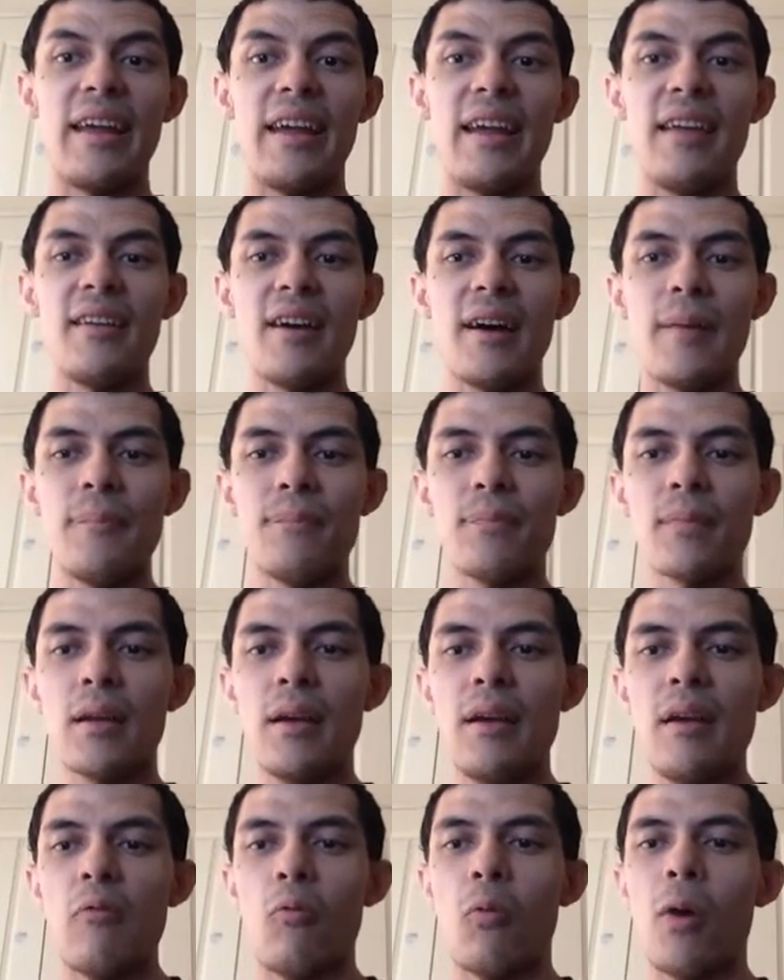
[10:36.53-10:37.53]
And
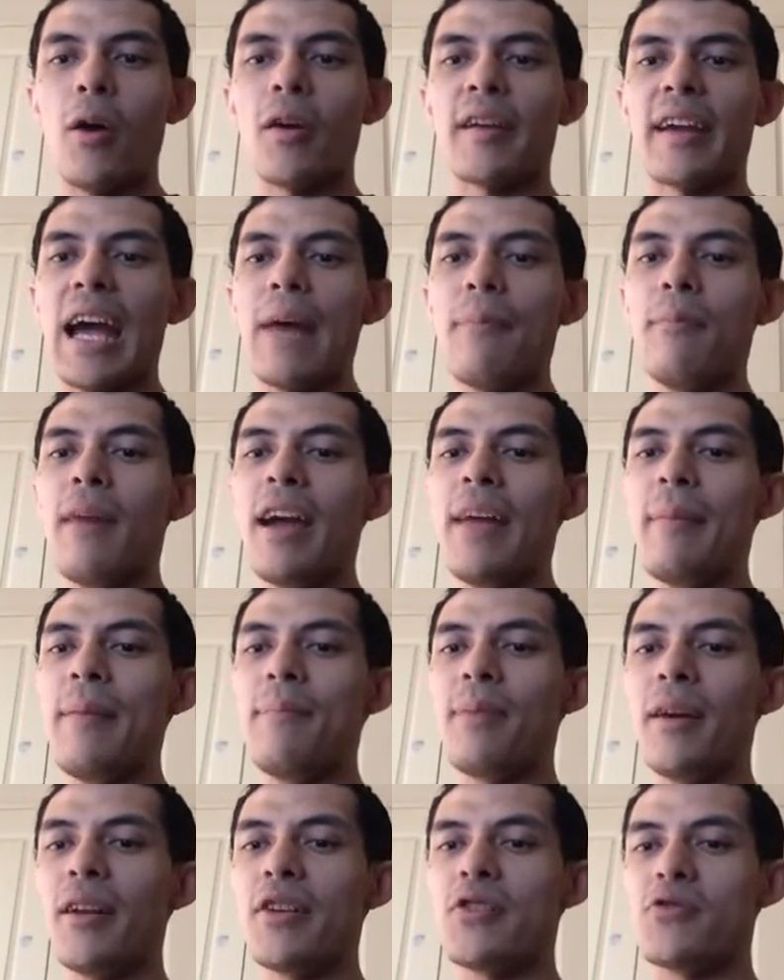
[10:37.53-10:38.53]
while Cap may be
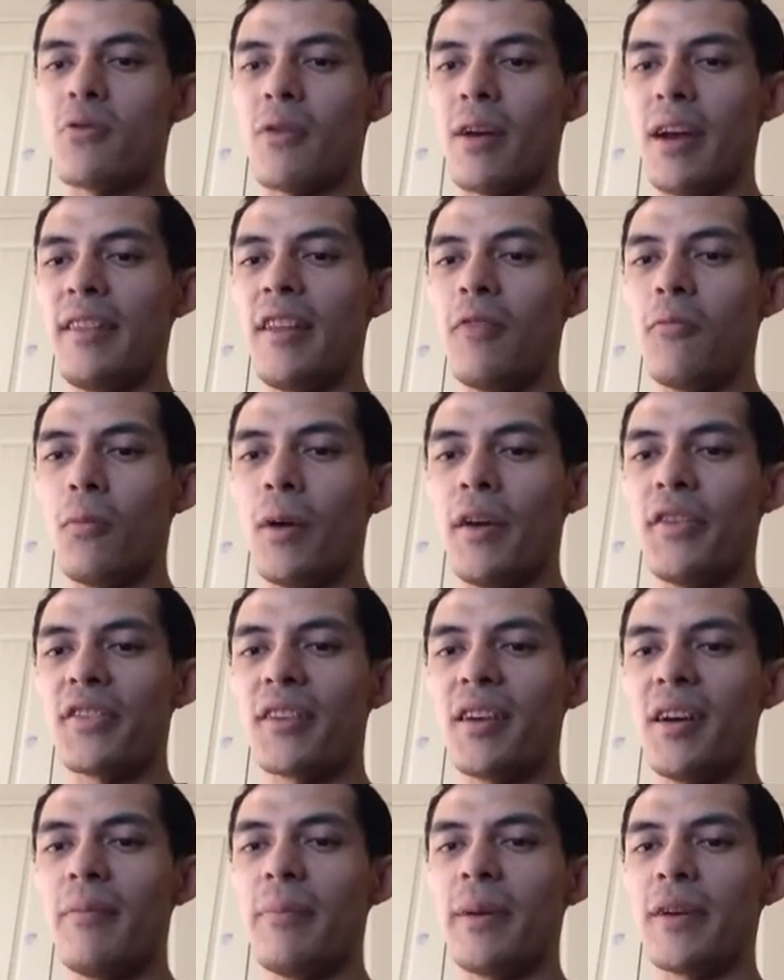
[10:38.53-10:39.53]
better trained than
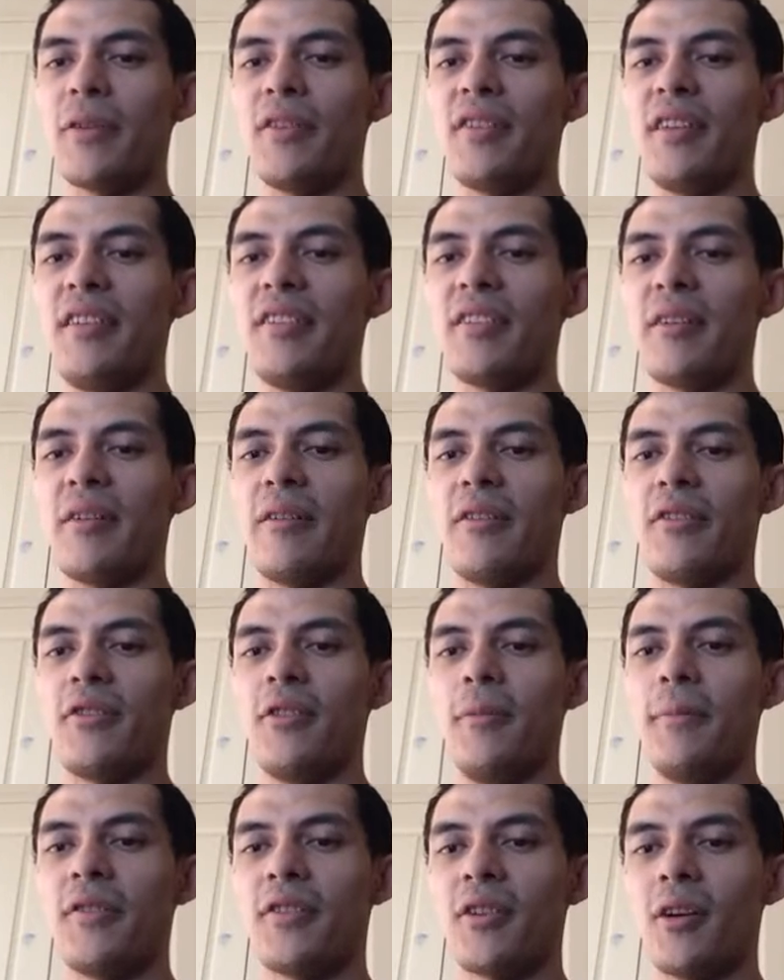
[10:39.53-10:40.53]
Wesker because he's a
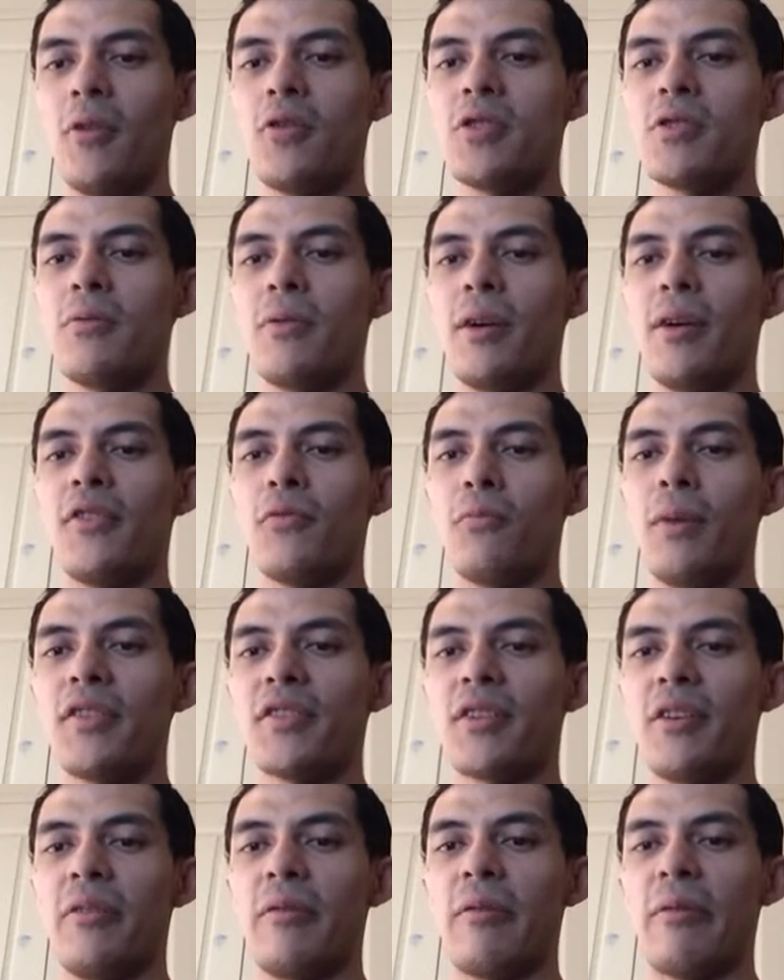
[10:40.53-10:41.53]
super soldier, whereas
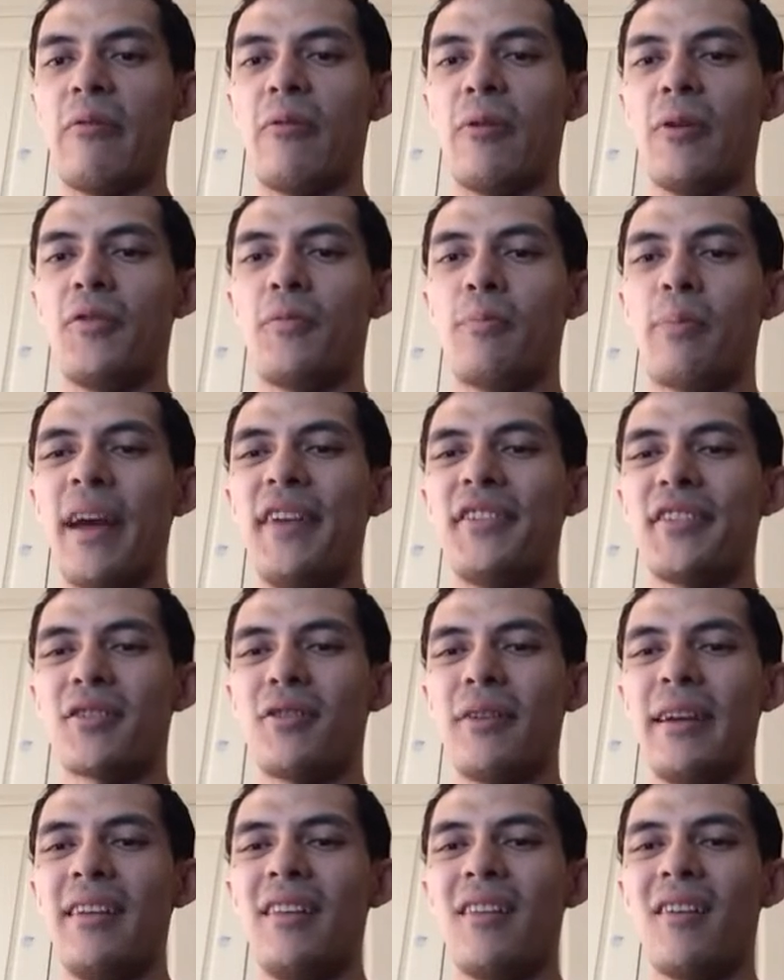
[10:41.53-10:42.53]
Wesker was
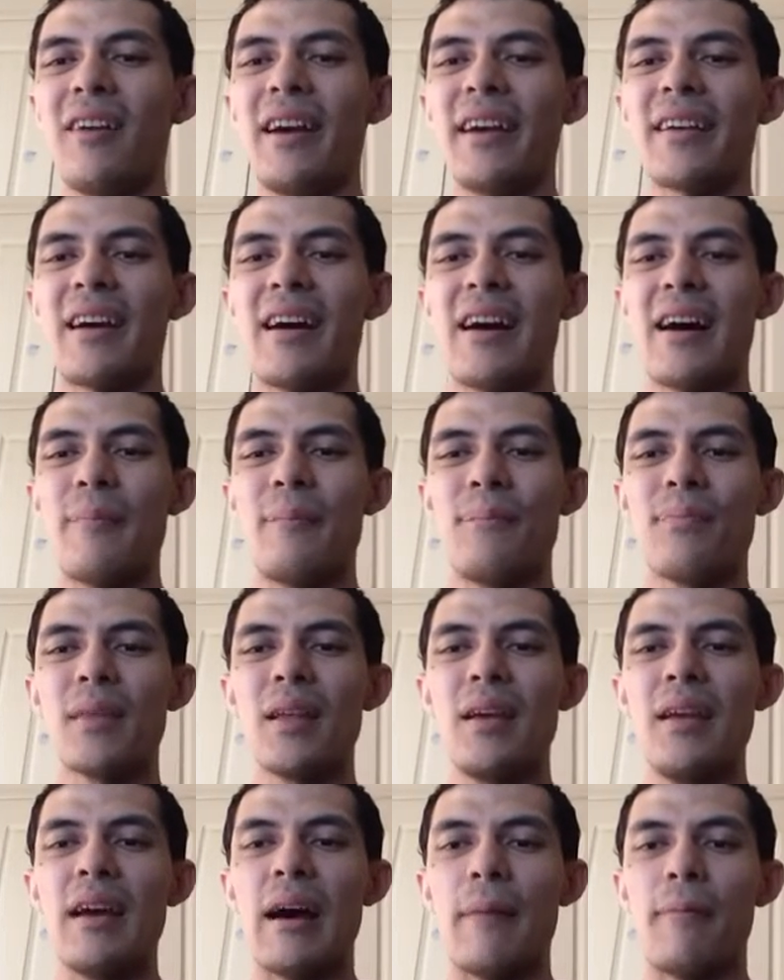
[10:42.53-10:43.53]
basically like a
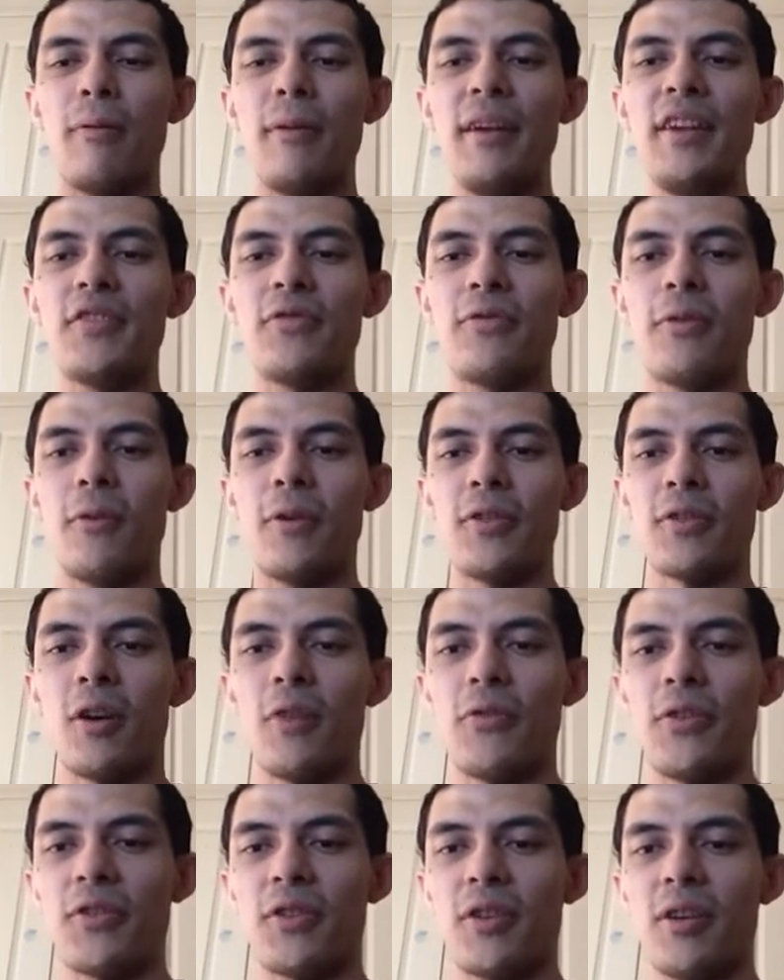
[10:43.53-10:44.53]
police force
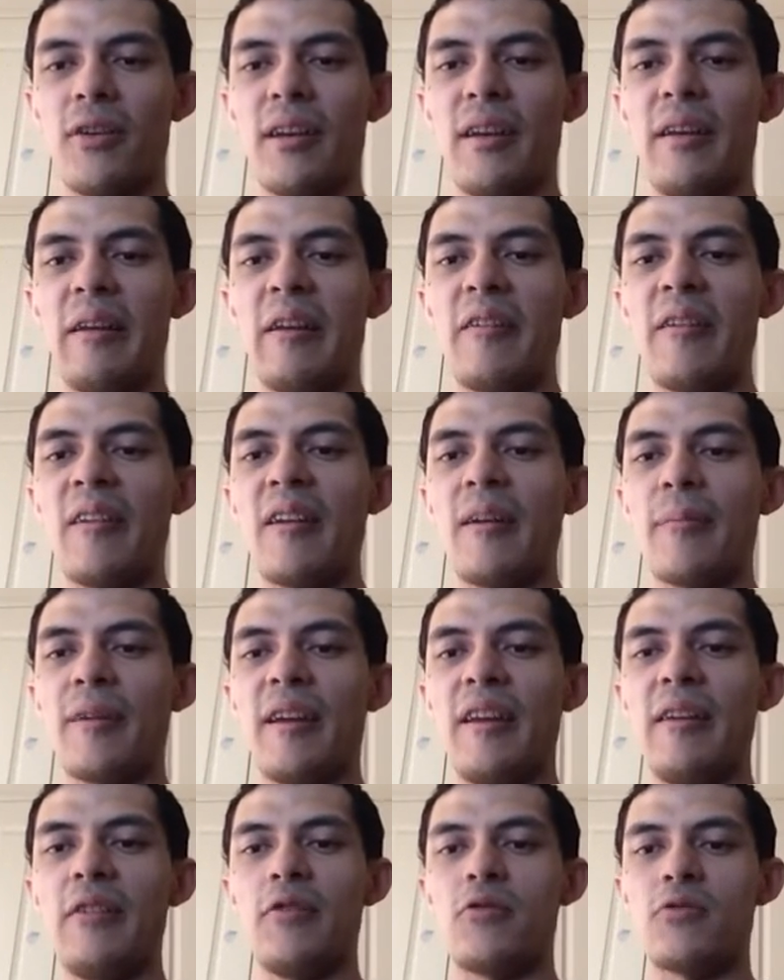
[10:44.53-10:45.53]
officer, and he ended up
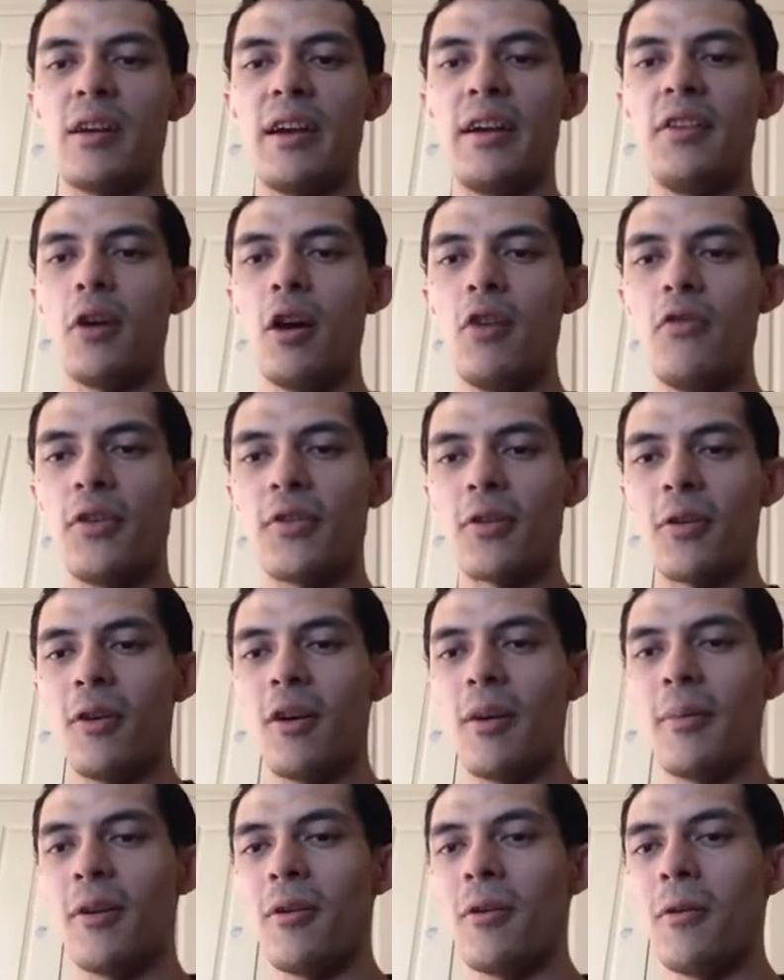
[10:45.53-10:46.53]
getting trained
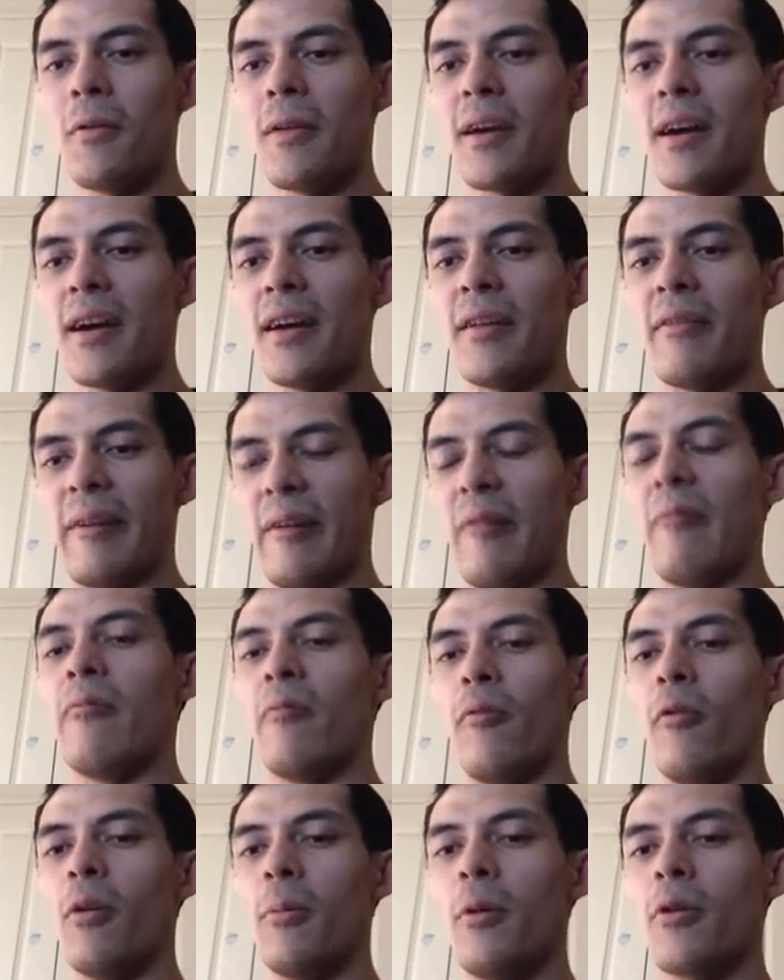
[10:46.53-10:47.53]
overtime and all that in
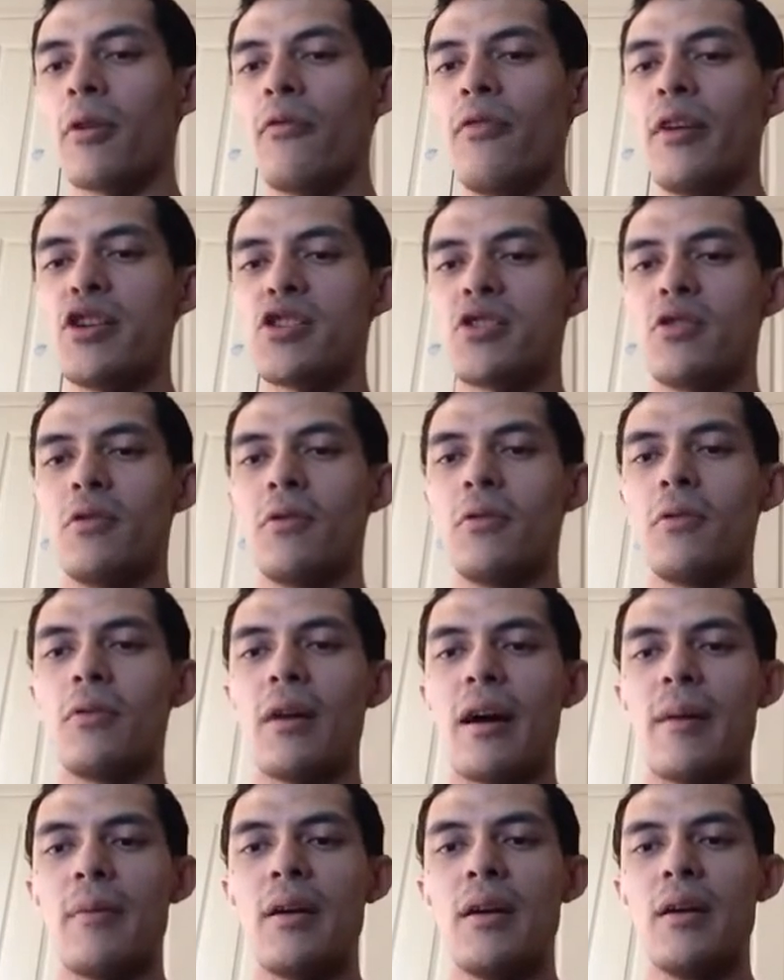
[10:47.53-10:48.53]
normal
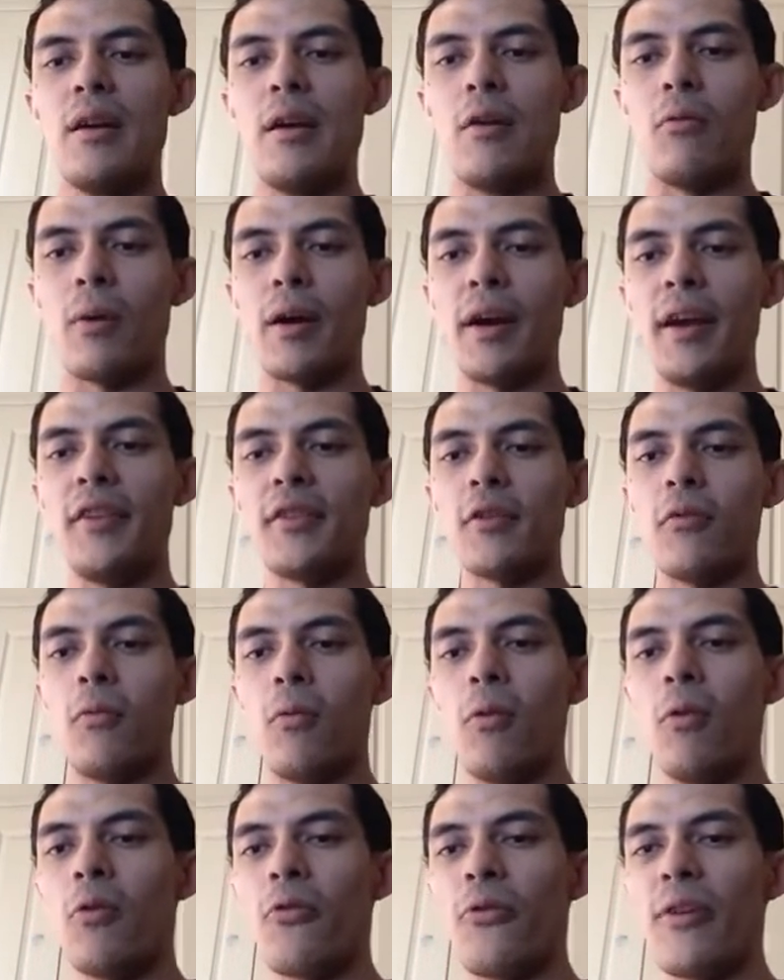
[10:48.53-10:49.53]
conventional ways of
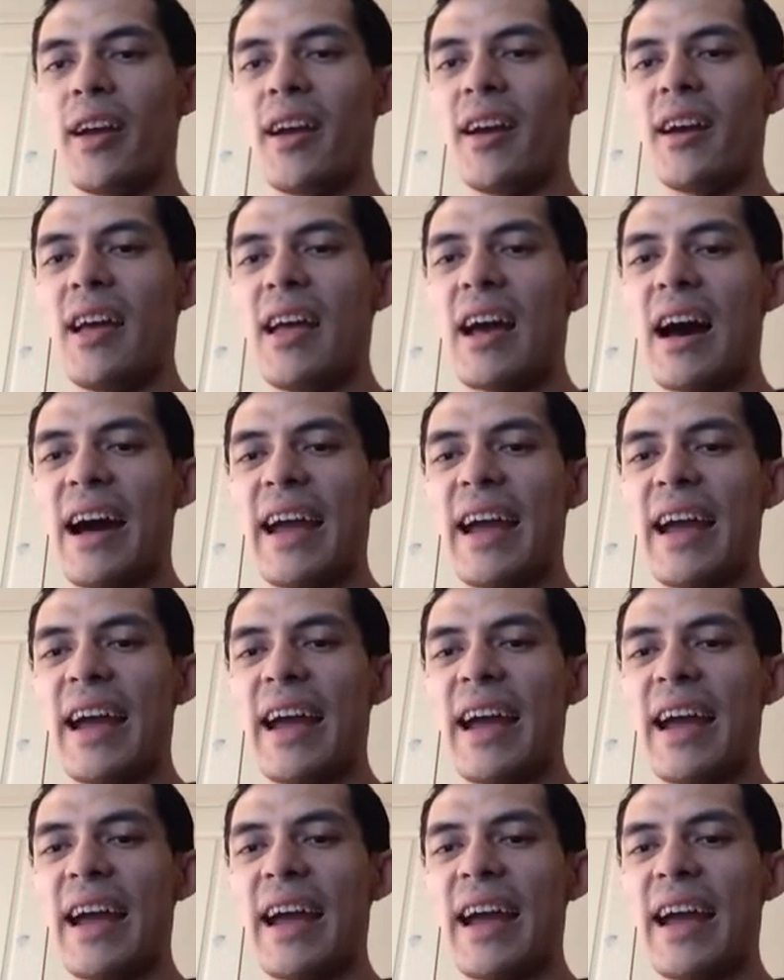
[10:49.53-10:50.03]
warfare.